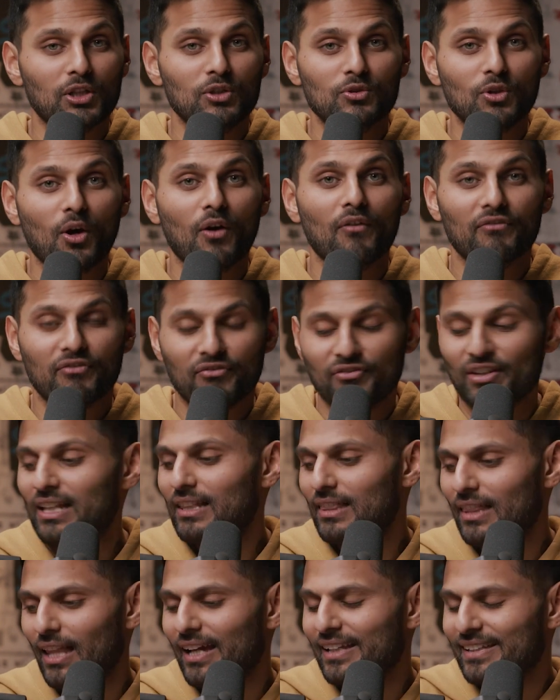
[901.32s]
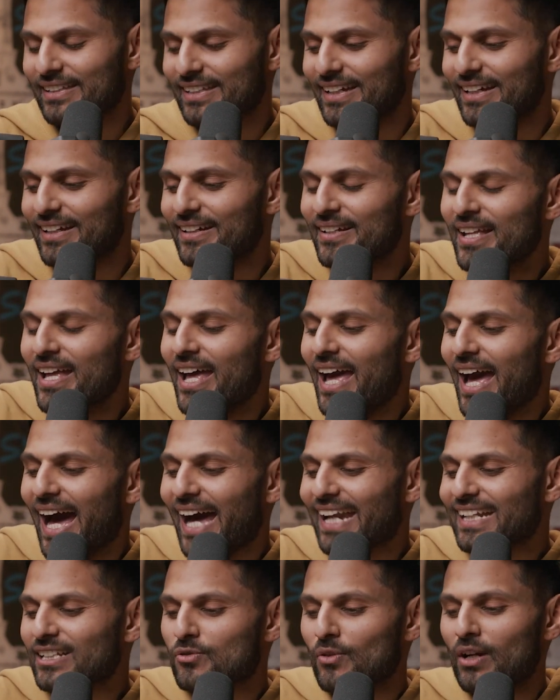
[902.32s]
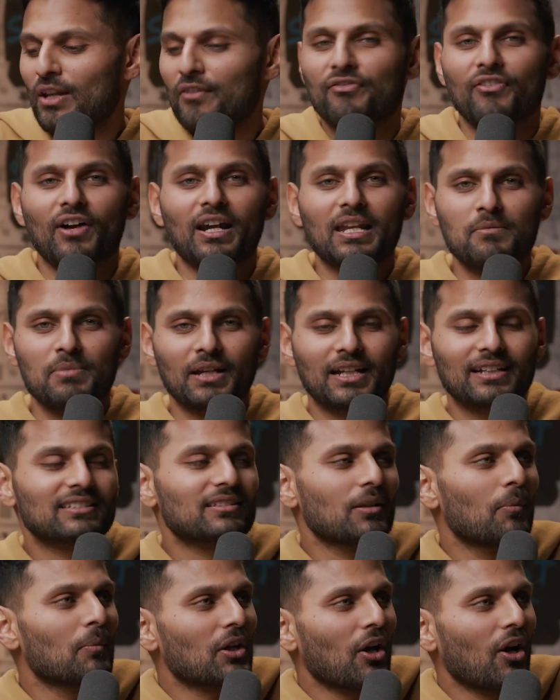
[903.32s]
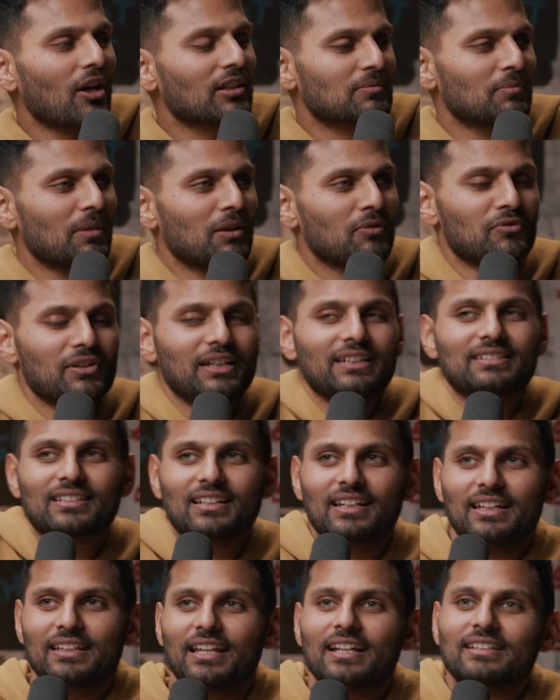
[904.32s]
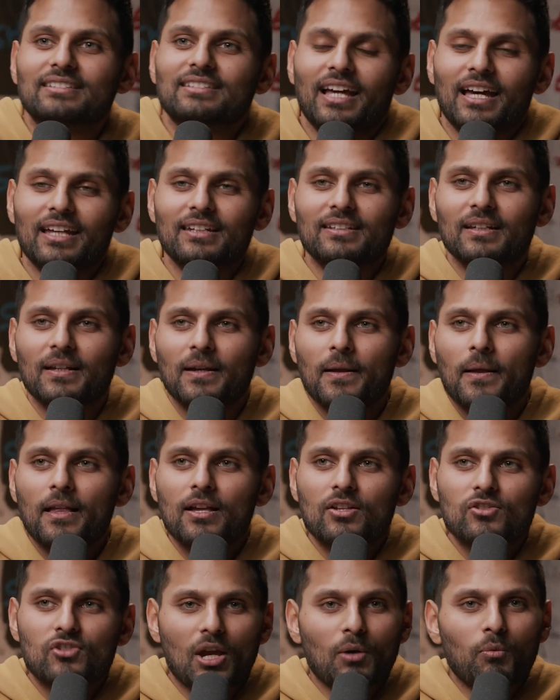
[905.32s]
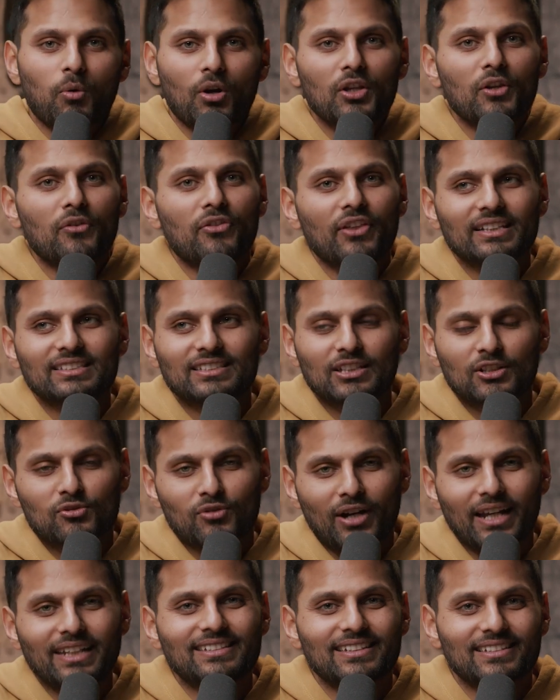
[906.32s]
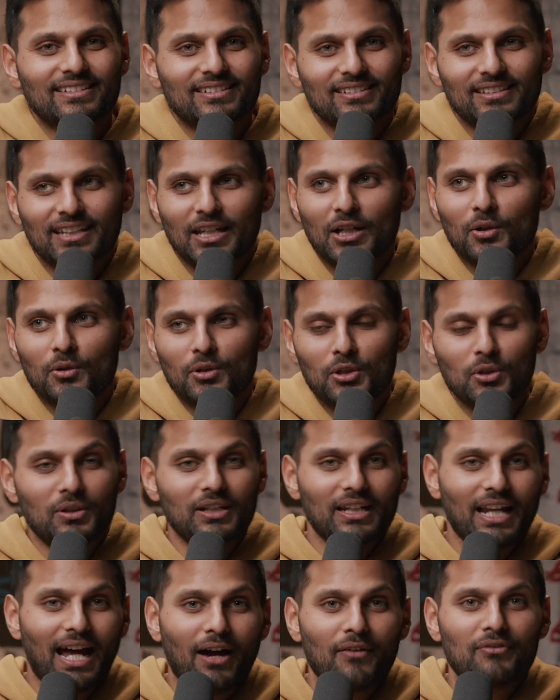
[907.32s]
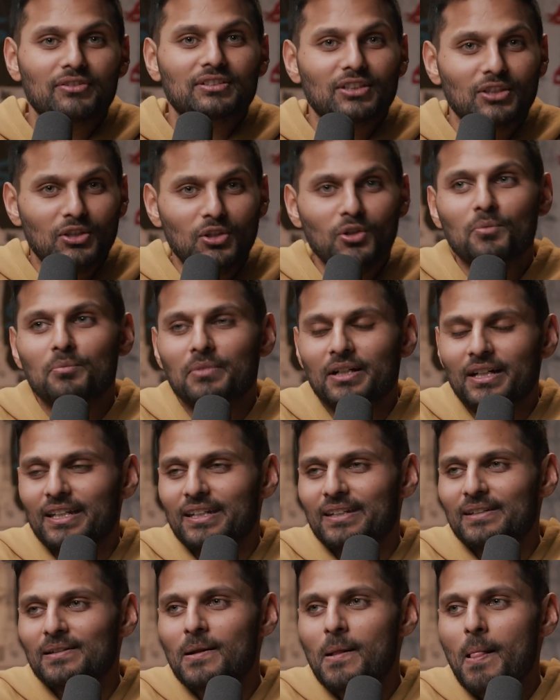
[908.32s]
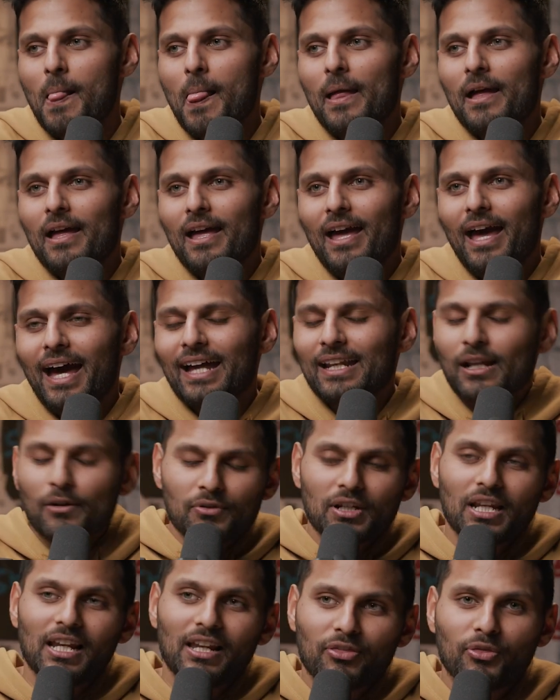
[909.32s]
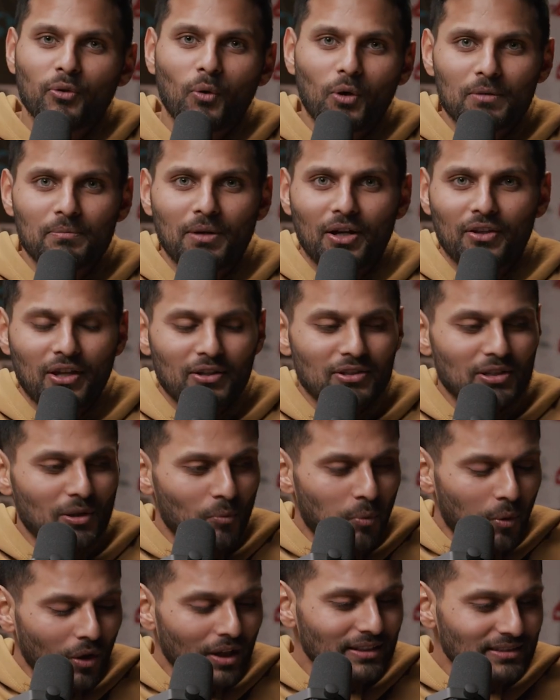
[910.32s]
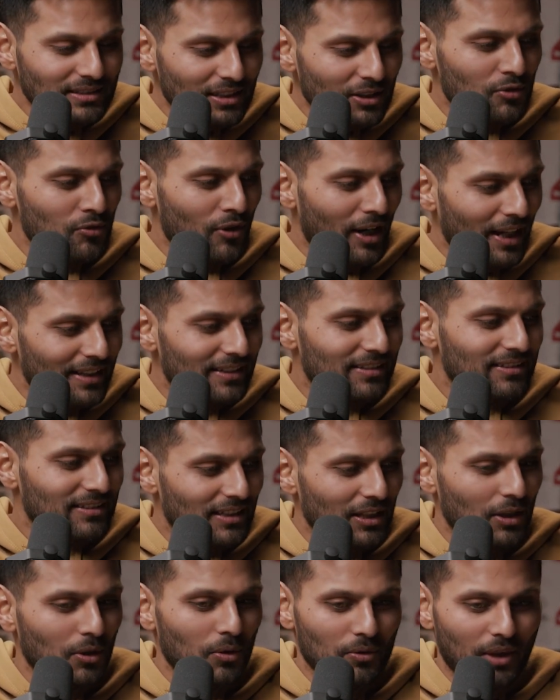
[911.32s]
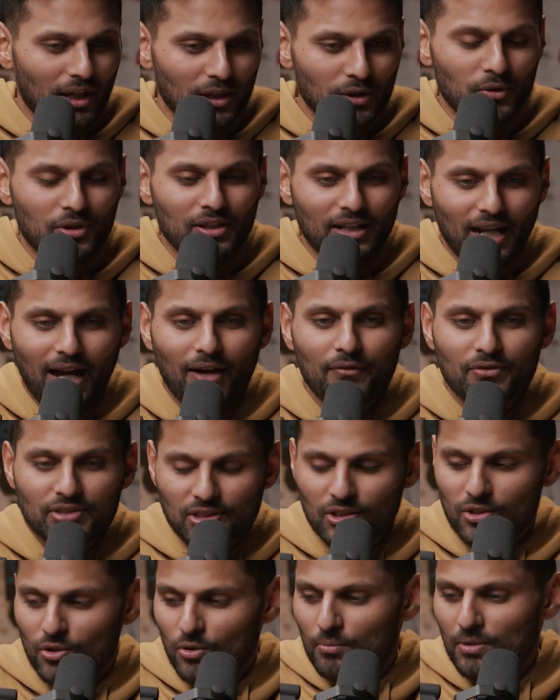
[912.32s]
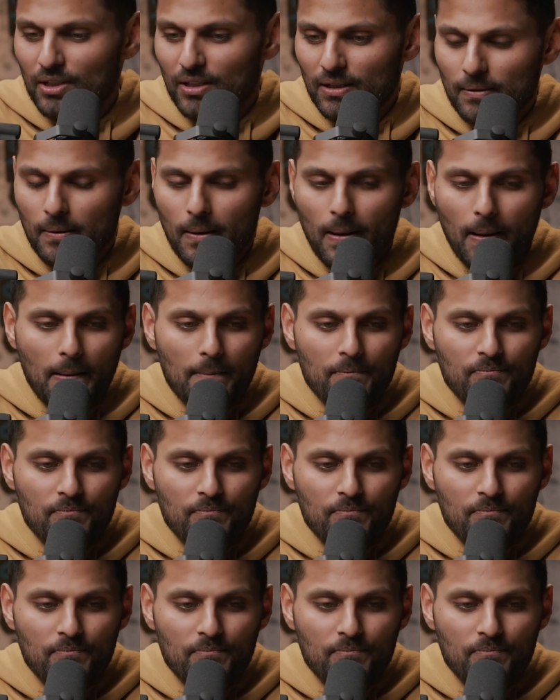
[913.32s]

When You Don't Feel Like It? And it's really funny because someone asked me recently, they said, Jay, what do you think is the greatest skill you can have as a human? And I really thought about that. I was like, what is the greatest skill that you could have as a human?